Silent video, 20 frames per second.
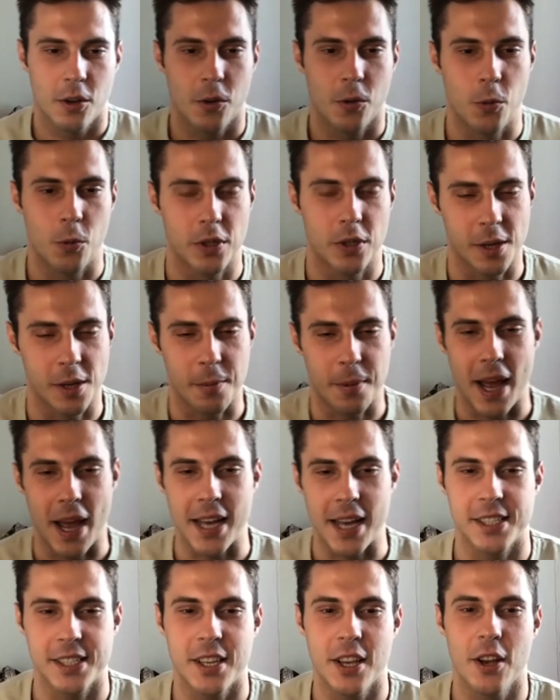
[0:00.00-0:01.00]
What's up,
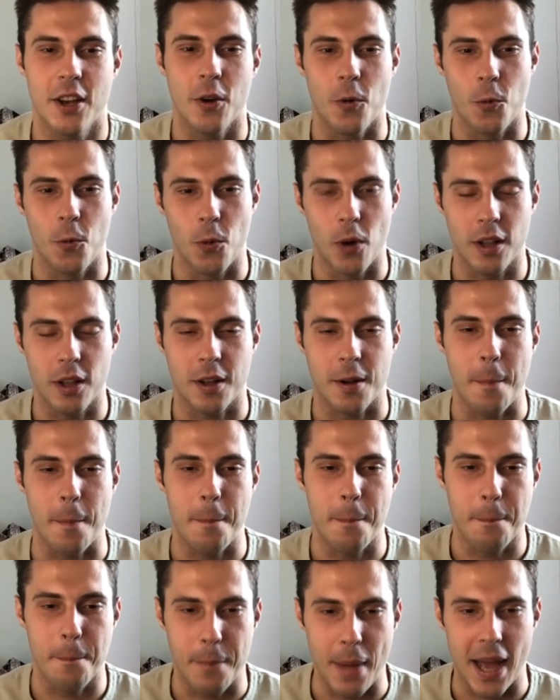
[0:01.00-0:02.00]
guys?
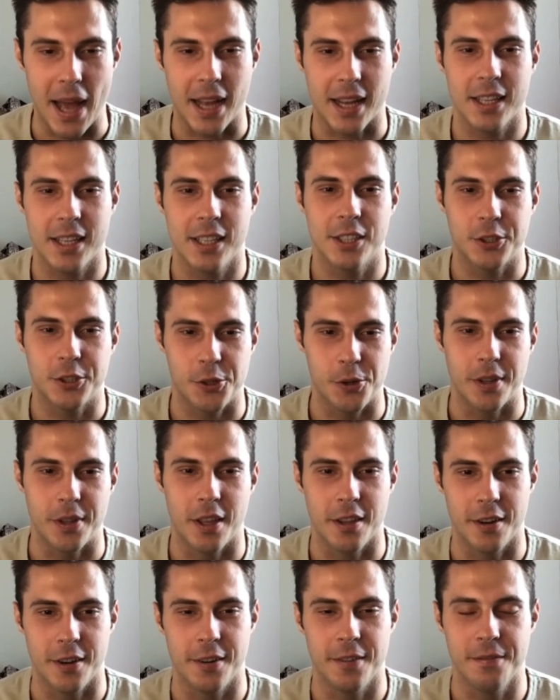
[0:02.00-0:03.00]
Welcome back to
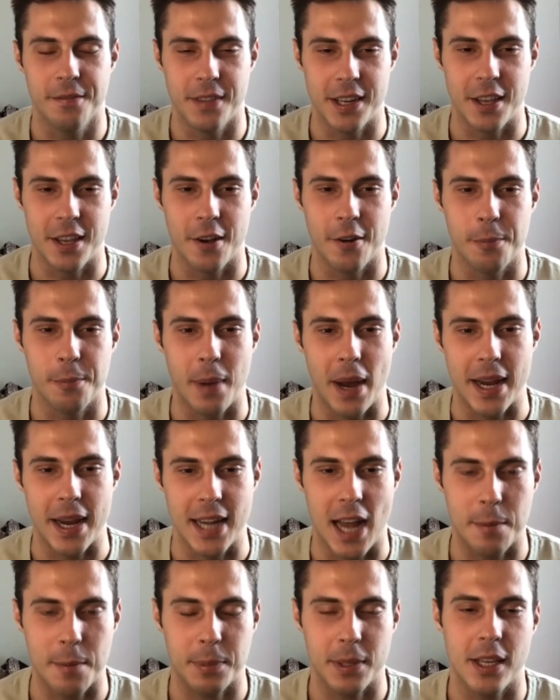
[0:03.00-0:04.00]
another video by
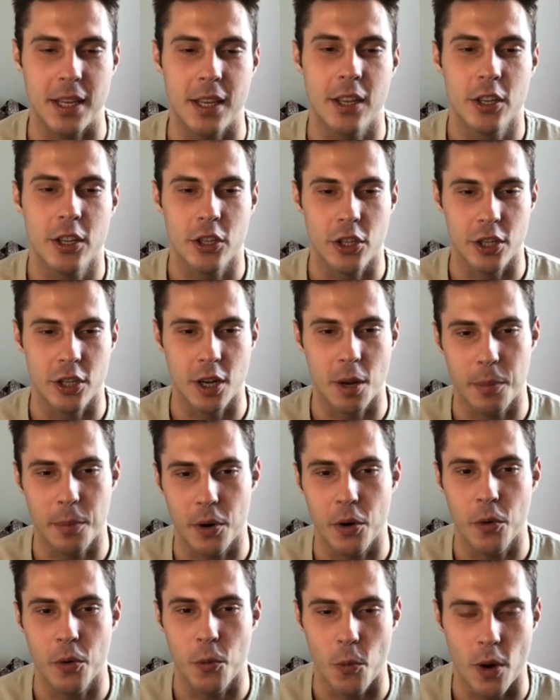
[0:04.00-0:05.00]
Enopoly, your
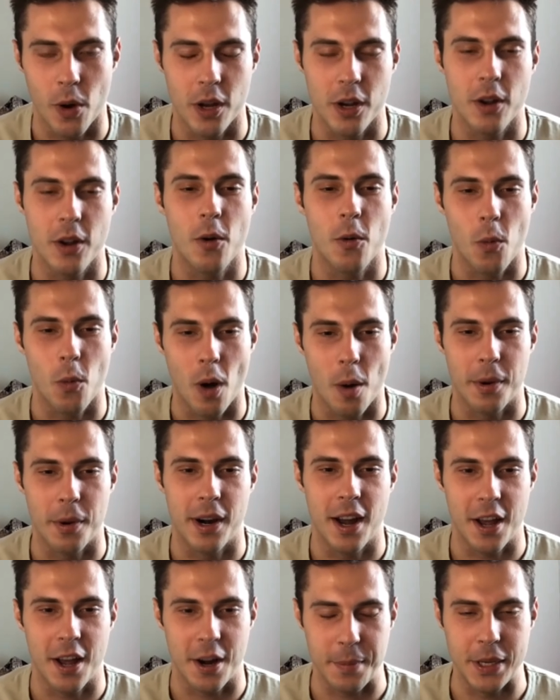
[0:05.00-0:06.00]
number one Walmart
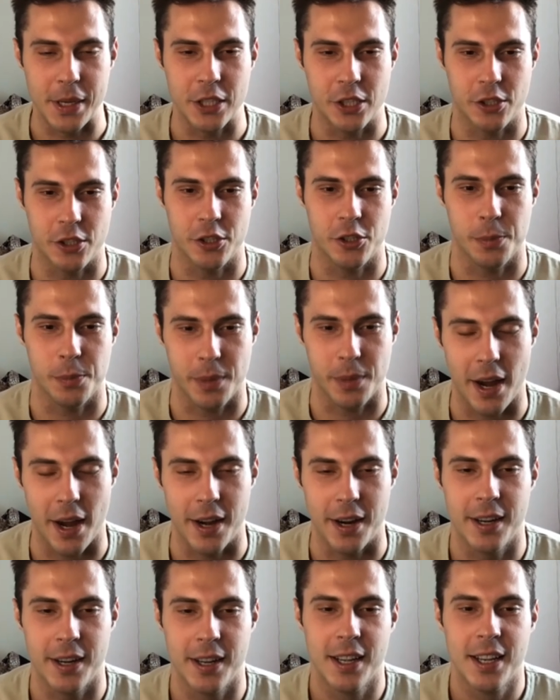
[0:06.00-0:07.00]
automation supplier.
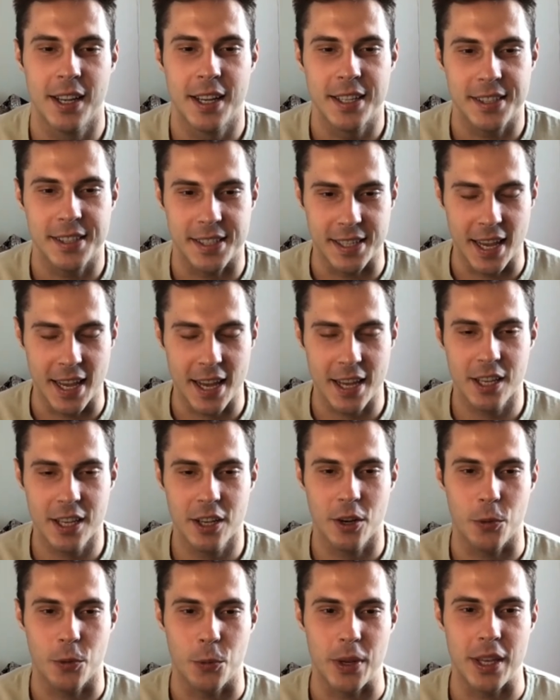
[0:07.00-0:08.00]
Today,
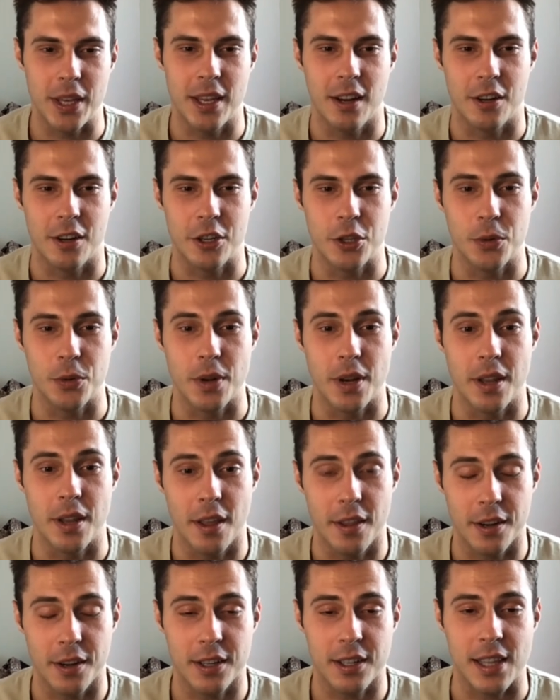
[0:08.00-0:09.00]
we are doing
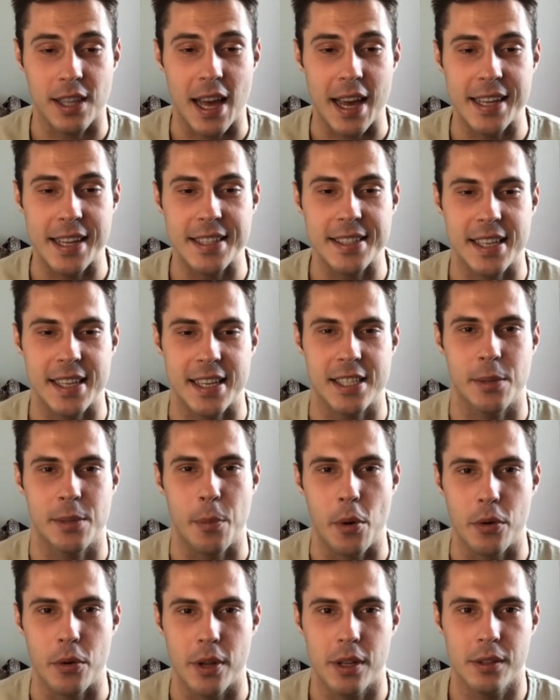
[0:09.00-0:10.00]
another client
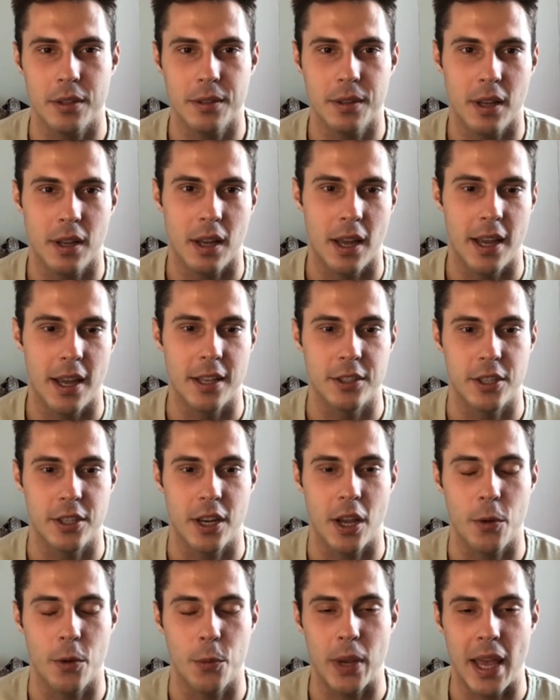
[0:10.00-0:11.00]
testimonial, and
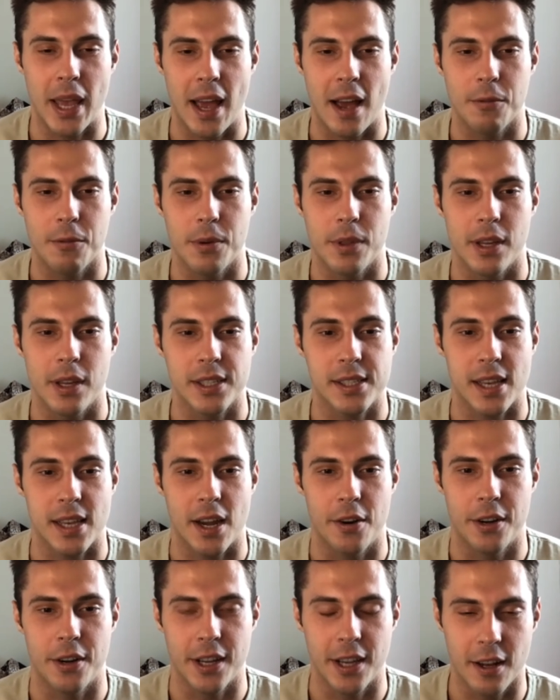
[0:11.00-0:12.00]
today we have with us
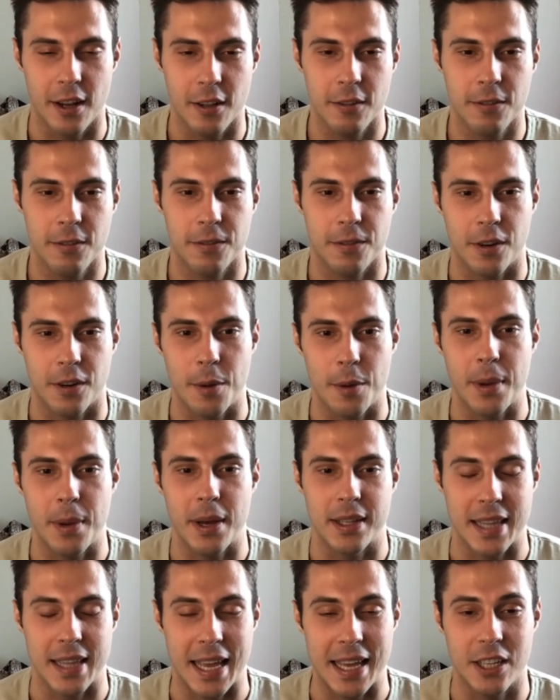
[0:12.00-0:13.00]
Ariel from
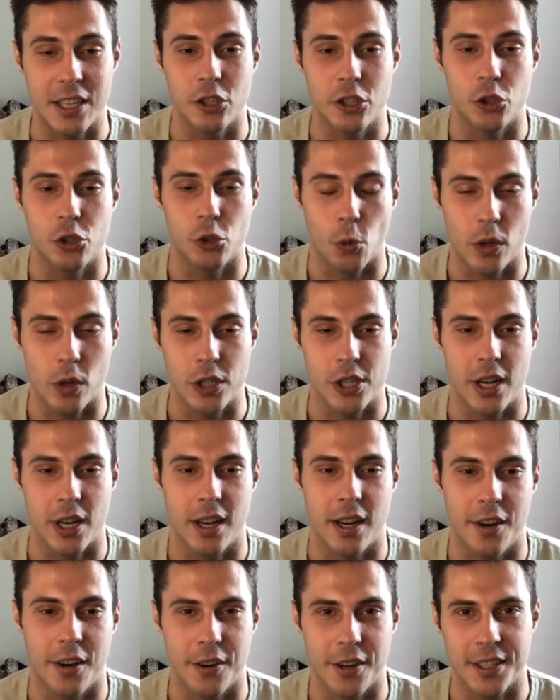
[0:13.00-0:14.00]
Atlanta, Georgia.
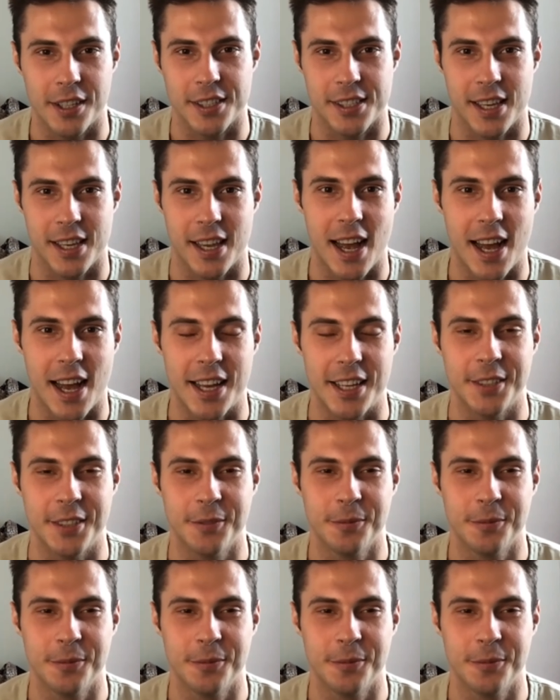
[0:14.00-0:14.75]
Ariel, say hi.